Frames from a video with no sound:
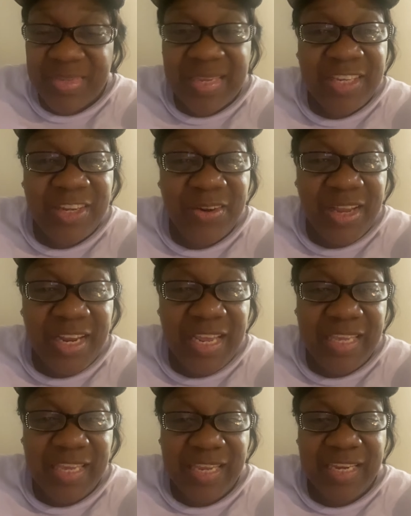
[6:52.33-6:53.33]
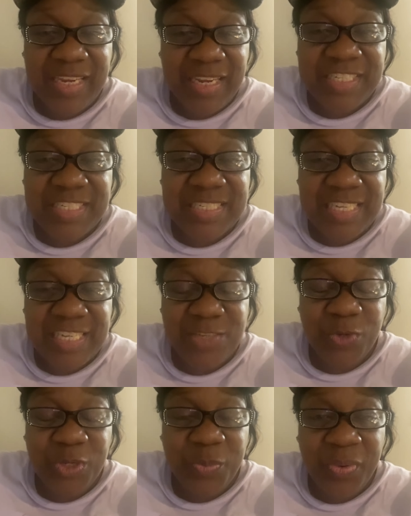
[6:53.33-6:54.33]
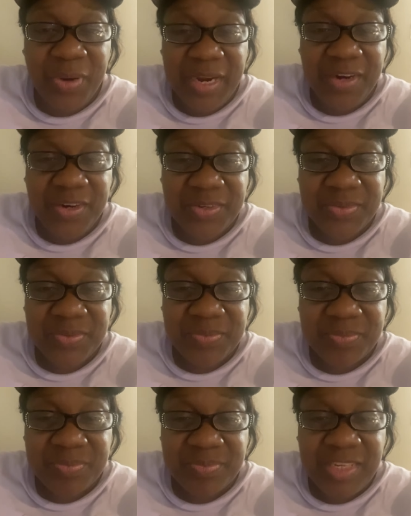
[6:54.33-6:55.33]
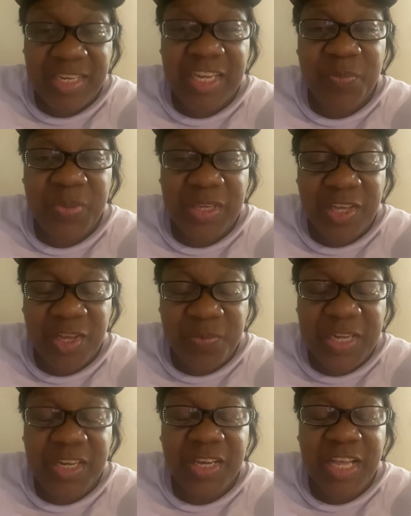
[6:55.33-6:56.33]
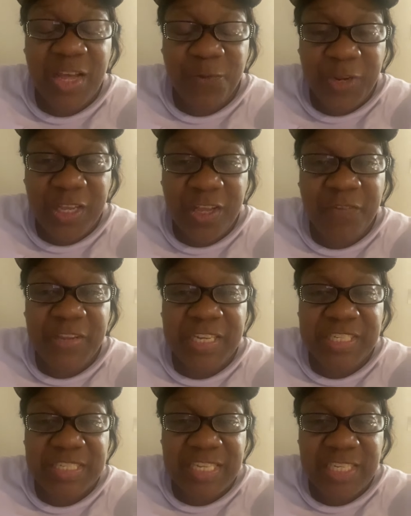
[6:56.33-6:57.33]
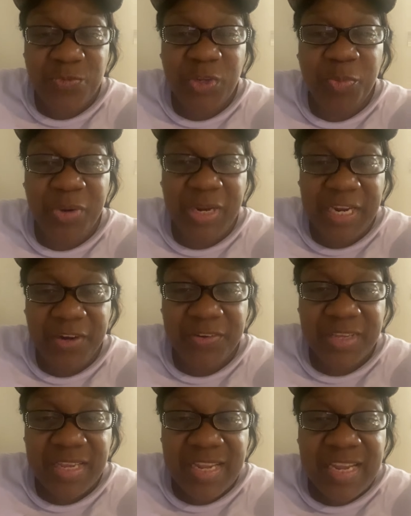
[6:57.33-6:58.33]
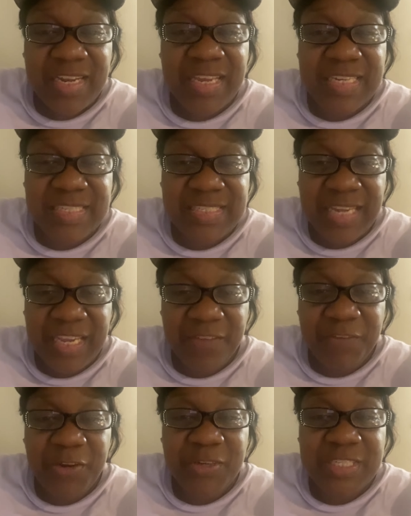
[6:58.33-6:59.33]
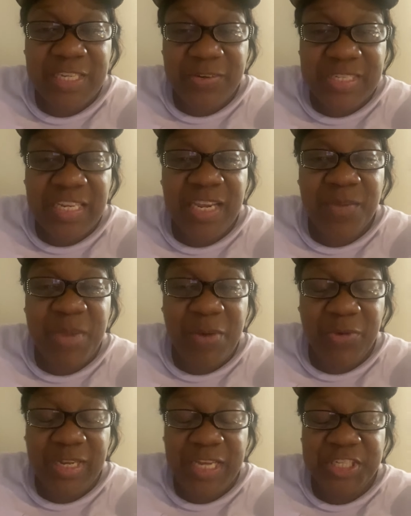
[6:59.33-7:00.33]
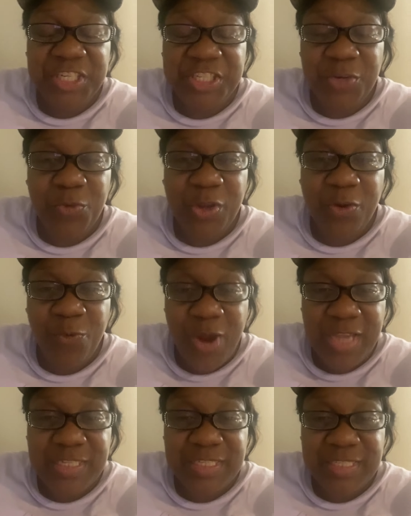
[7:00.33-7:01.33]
you're going to get intercessory prayer. You're going to be up on a covering of intercessory prayer. It is taken very seriously, and my relationship with Christ is